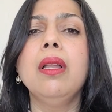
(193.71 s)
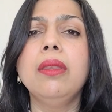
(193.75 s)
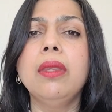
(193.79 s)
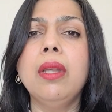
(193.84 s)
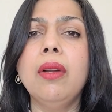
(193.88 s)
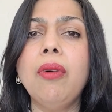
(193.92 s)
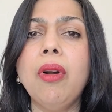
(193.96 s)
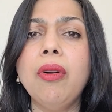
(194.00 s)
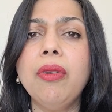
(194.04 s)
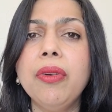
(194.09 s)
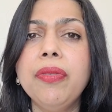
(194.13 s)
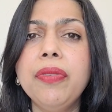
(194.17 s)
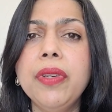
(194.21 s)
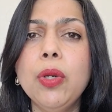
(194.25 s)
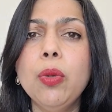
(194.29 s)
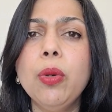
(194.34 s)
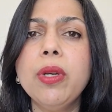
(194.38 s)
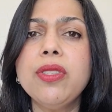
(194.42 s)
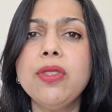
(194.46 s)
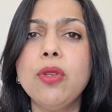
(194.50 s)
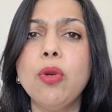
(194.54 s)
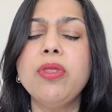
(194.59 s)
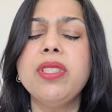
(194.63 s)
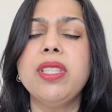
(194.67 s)
There are a few
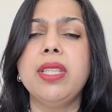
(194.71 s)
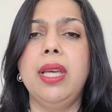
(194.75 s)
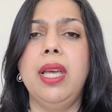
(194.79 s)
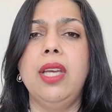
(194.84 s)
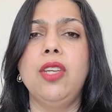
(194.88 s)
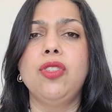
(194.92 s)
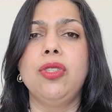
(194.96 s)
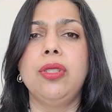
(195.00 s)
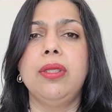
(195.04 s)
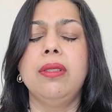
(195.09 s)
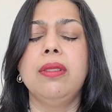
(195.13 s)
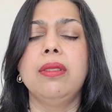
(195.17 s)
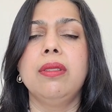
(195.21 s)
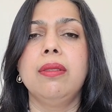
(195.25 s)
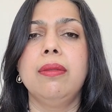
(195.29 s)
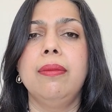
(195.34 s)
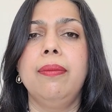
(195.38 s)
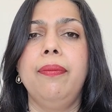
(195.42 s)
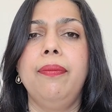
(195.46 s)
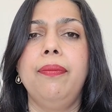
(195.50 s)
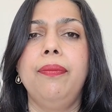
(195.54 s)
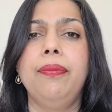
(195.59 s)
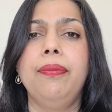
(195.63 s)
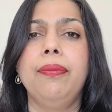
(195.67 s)
associations.
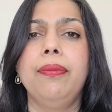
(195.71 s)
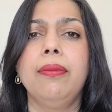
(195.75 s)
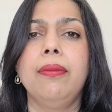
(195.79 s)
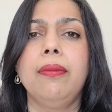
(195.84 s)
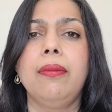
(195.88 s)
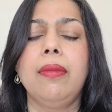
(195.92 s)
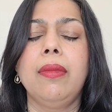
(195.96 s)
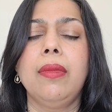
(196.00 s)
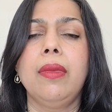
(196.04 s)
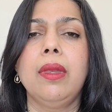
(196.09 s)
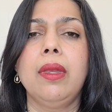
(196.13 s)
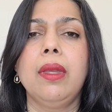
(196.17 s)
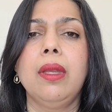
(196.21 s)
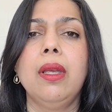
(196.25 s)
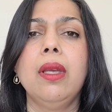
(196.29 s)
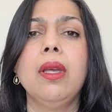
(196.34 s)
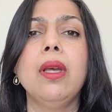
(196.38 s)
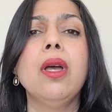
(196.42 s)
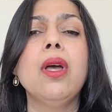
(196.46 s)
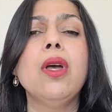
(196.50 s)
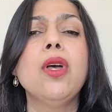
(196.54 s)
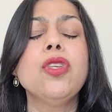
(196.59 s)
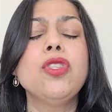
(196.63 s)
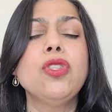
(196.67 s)

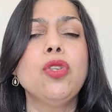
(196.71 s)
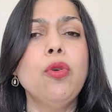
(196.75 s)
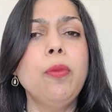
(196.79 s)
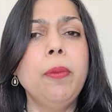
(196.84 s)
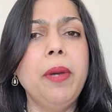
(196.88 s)
So